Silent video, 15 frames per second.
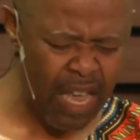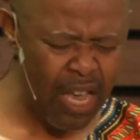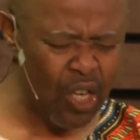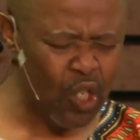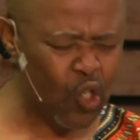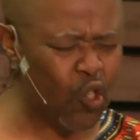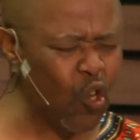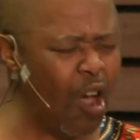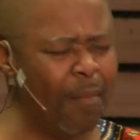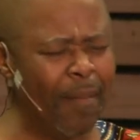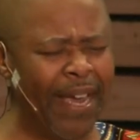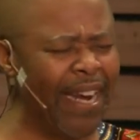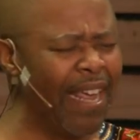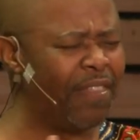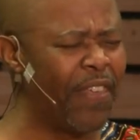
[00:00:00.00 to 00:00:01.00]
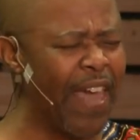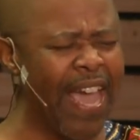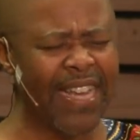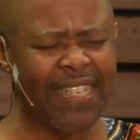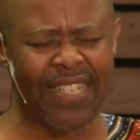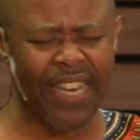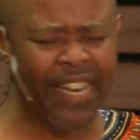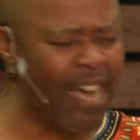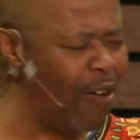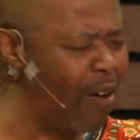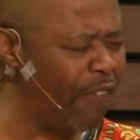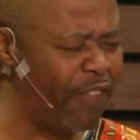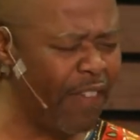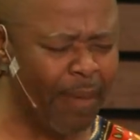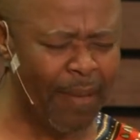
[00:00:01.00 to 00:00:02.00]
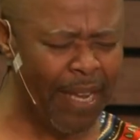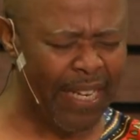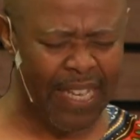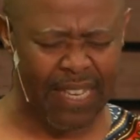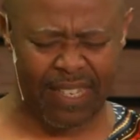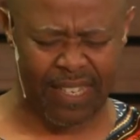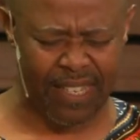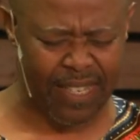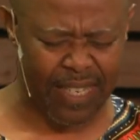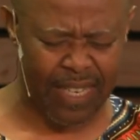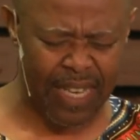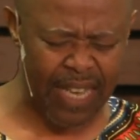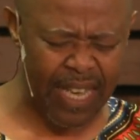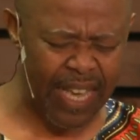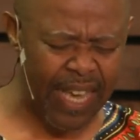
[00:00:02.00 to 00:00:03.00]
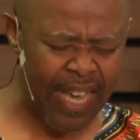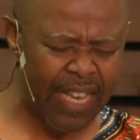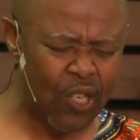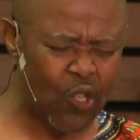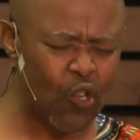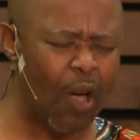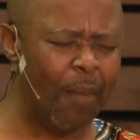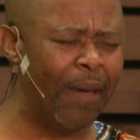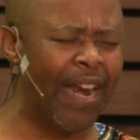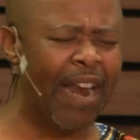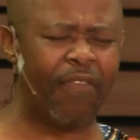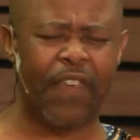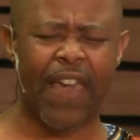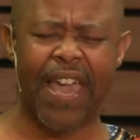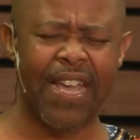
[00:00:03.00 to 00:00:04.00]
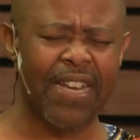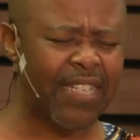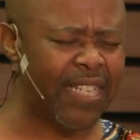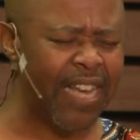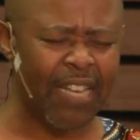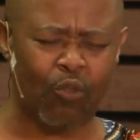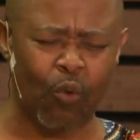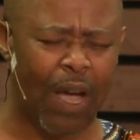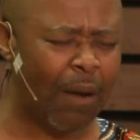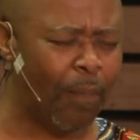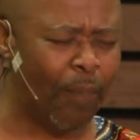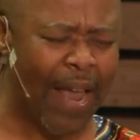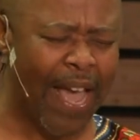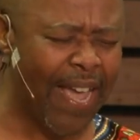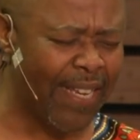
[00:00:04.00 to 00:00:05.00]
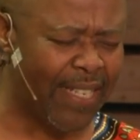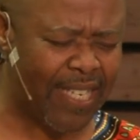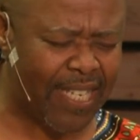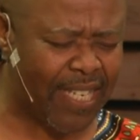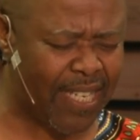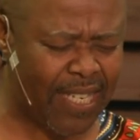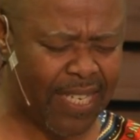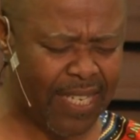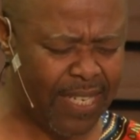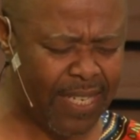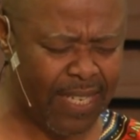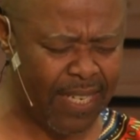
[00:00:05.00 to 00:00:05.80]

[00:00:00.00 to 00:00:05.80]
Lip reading: So many things in our families. So many things at workplace.